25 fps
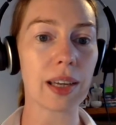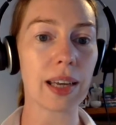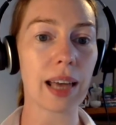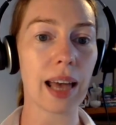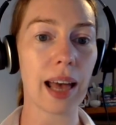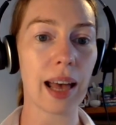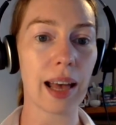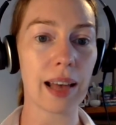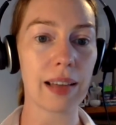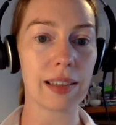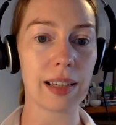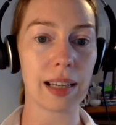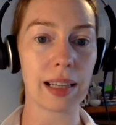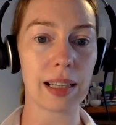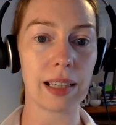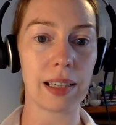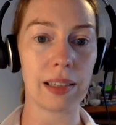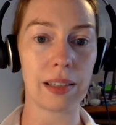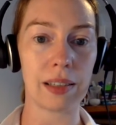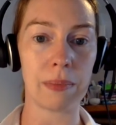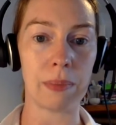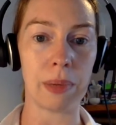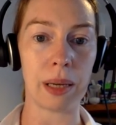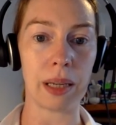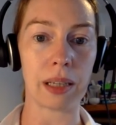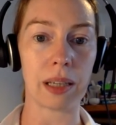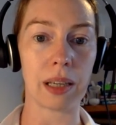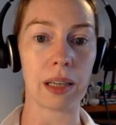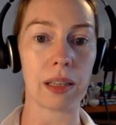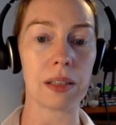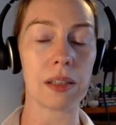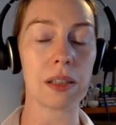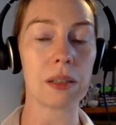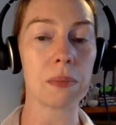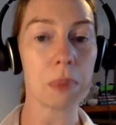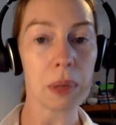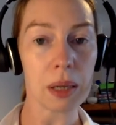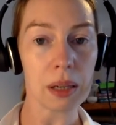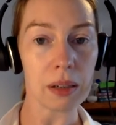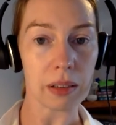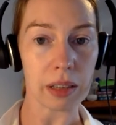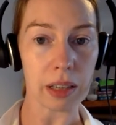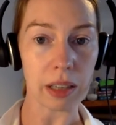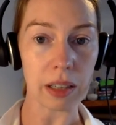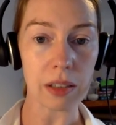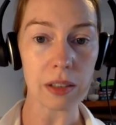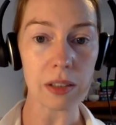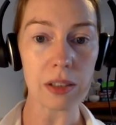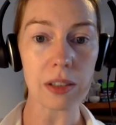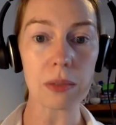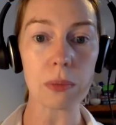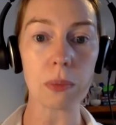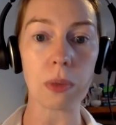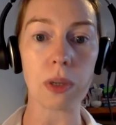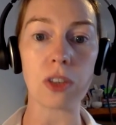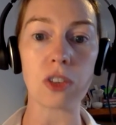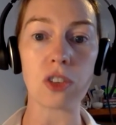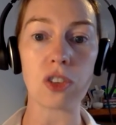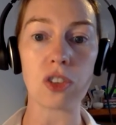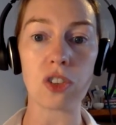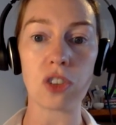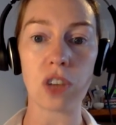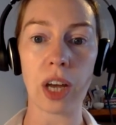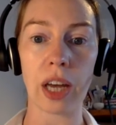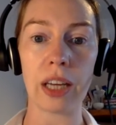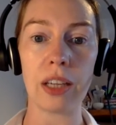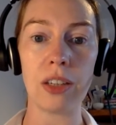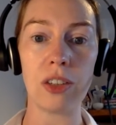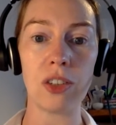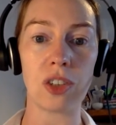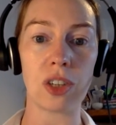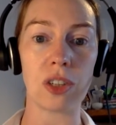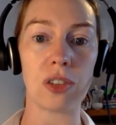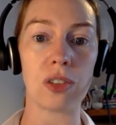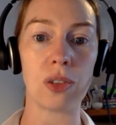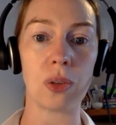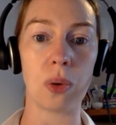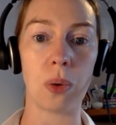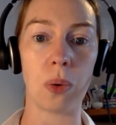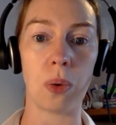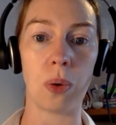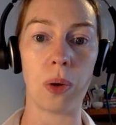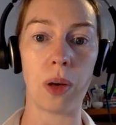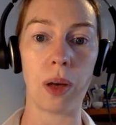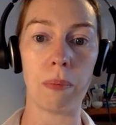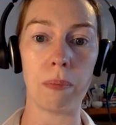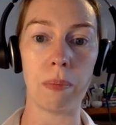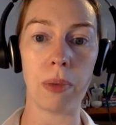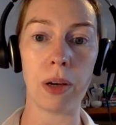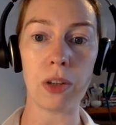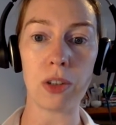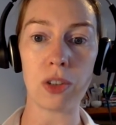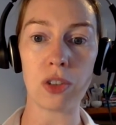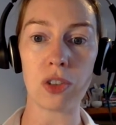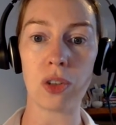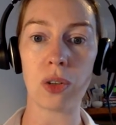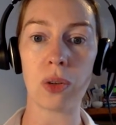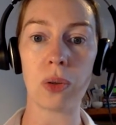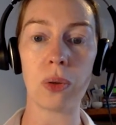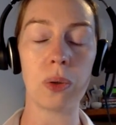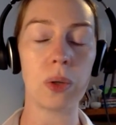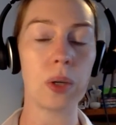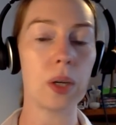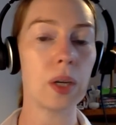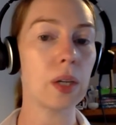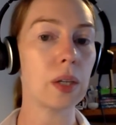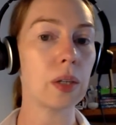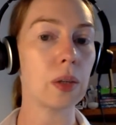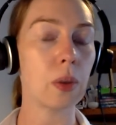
cataclysmic experience which changes your emotional,